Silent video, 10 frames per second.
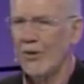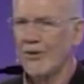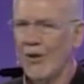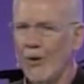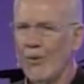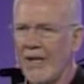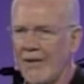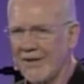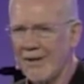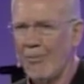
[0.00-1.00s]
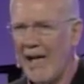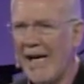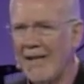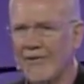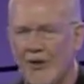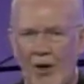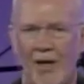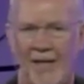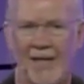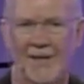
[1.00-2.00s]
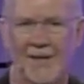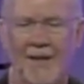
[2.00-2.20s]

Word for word: to know where the supply of God is.